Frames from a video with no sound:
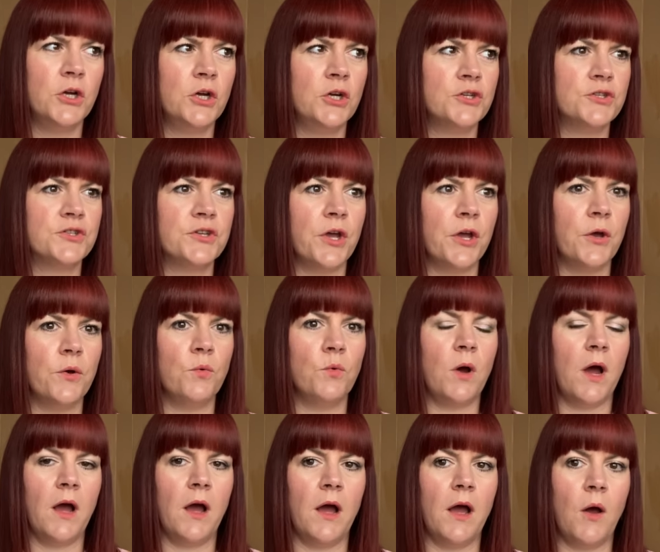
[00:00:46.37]
So
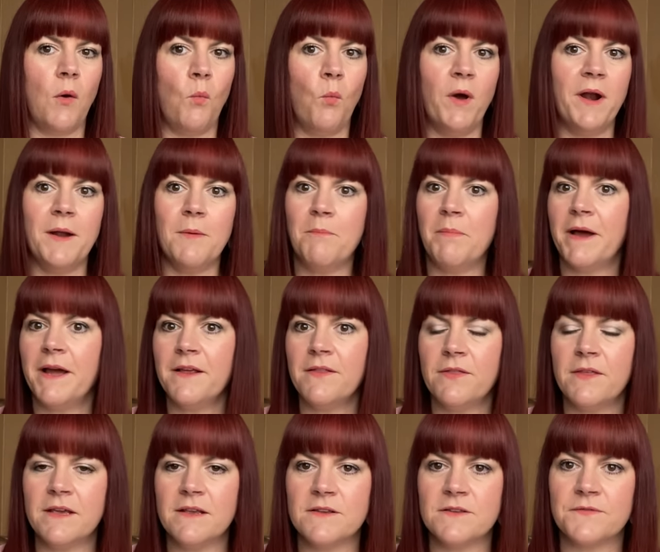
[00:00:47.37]
when I'm buying
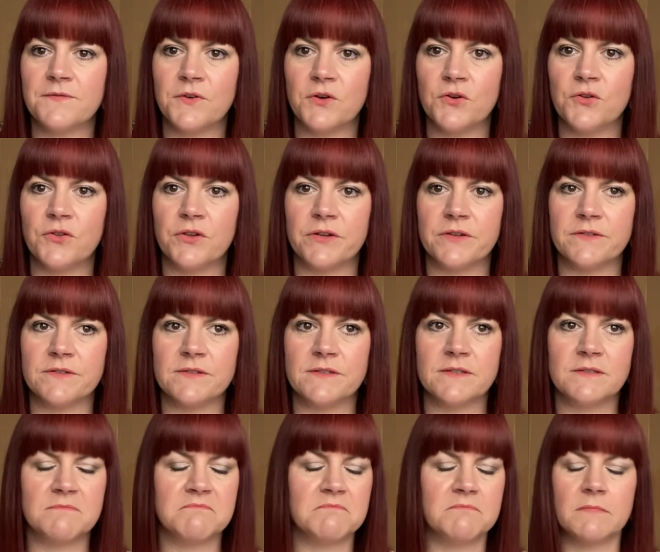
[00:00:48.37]
things for
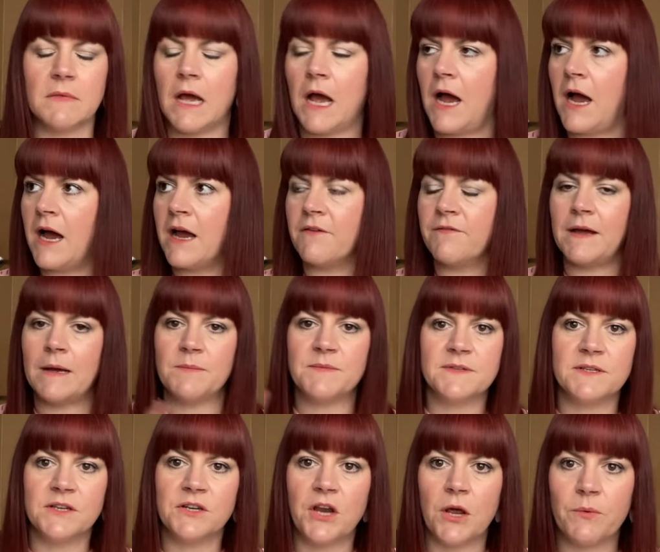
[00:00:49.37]
others, I have
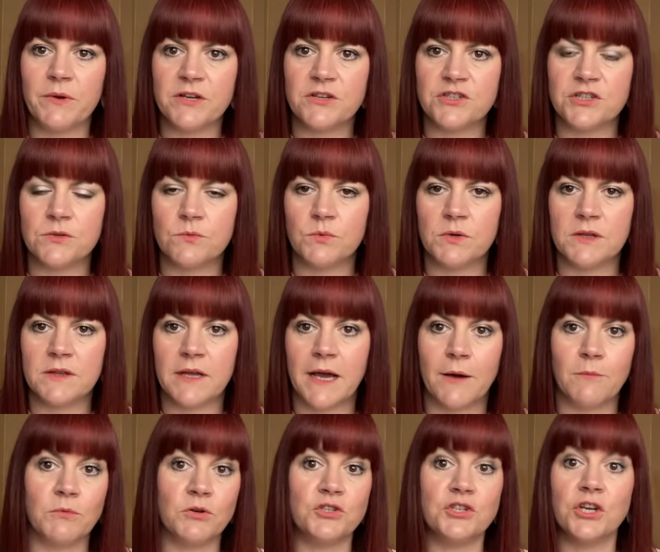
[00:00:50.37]
absolutely no issue with how
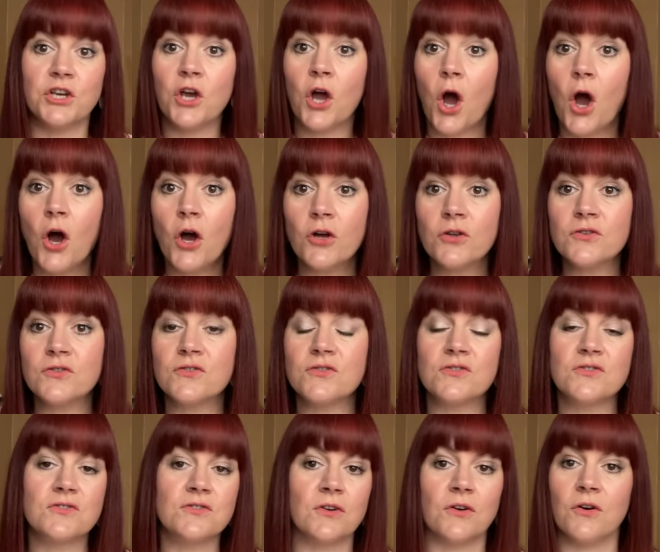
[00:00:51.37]
much it
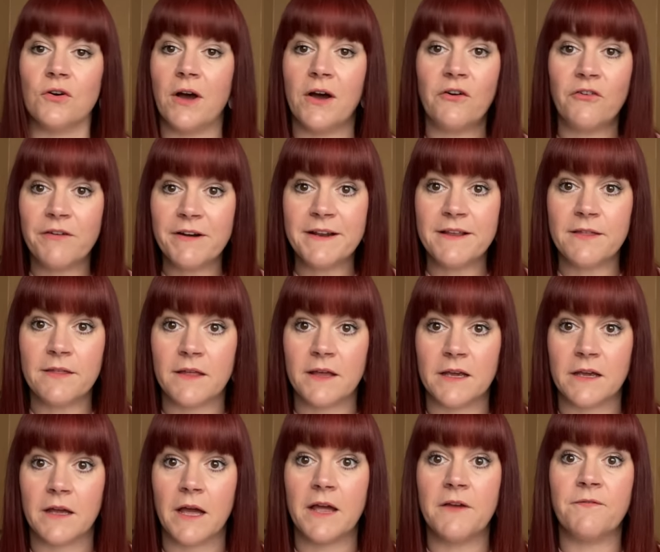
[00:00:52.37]
costs or
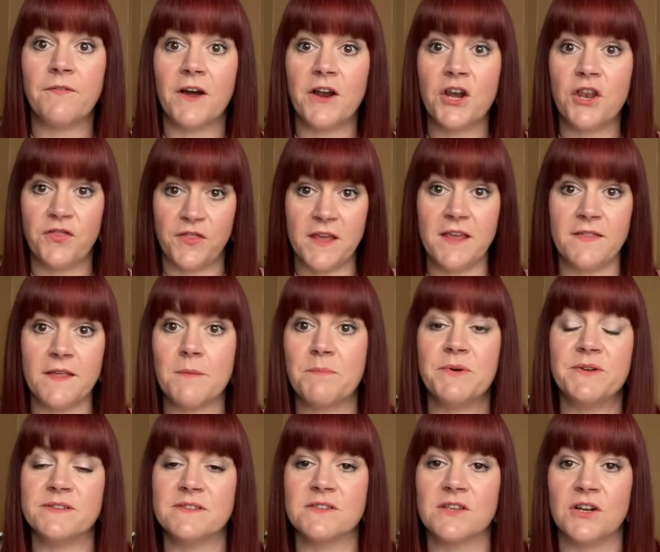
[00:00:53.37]
anything. If I think that
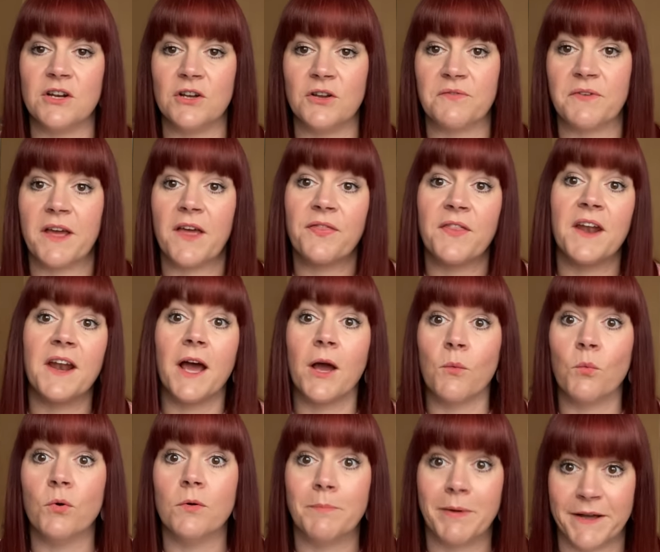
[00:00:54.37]
person's going to love it, then I
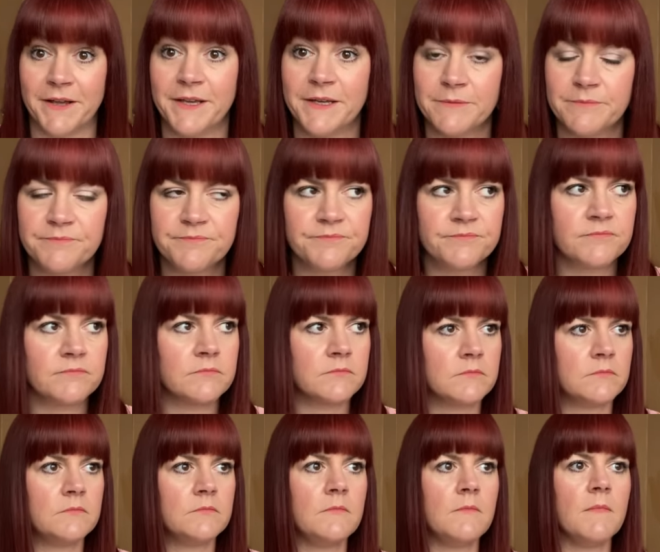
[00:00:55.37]
will buy it.
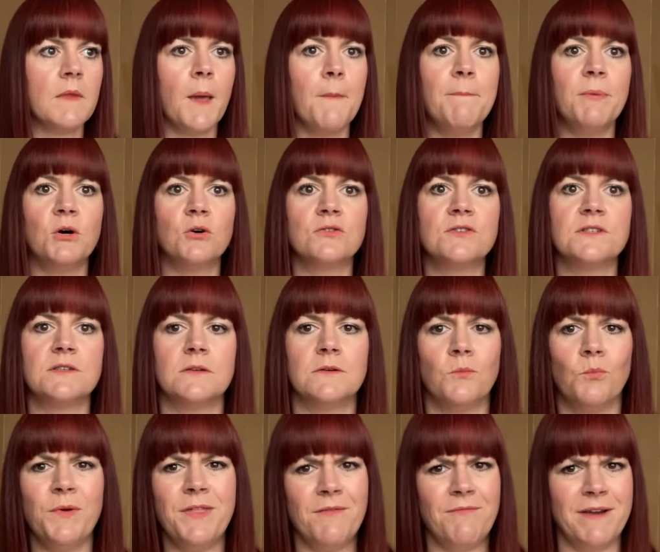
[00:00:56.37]
But
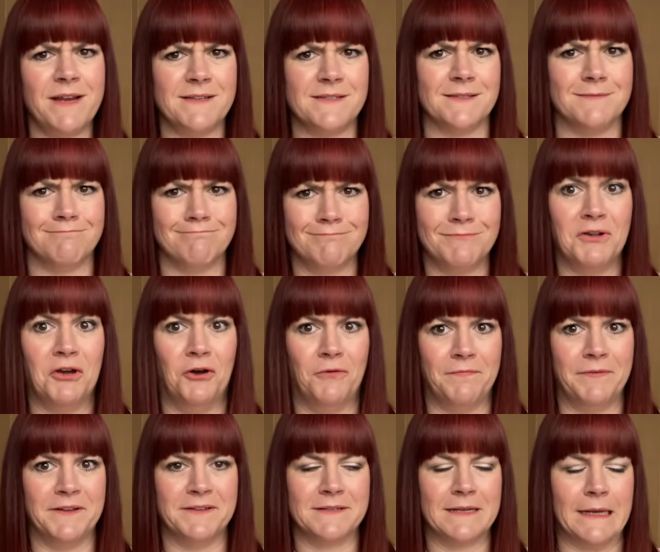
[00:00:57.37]
within reason,
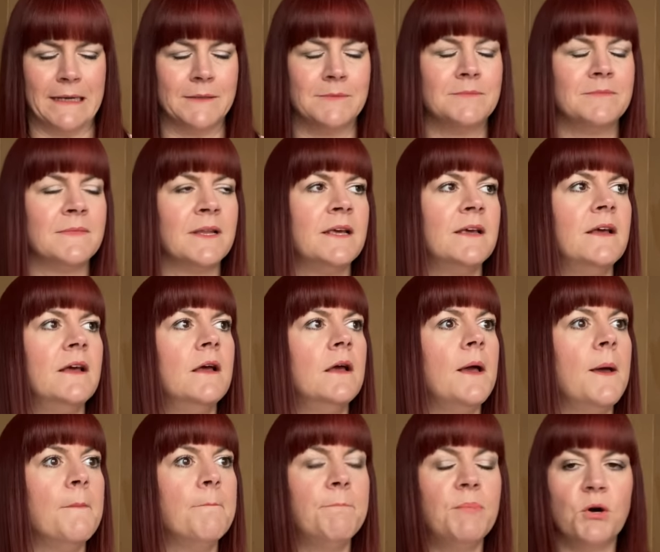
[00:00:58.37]
obviously.
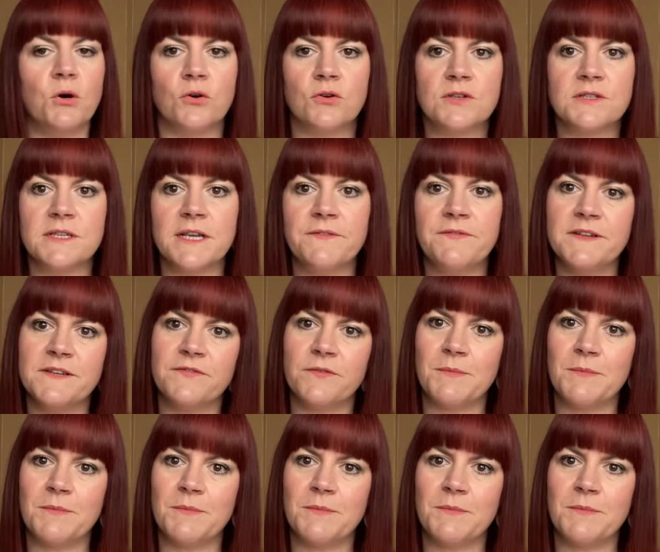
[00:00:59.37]
But if it's for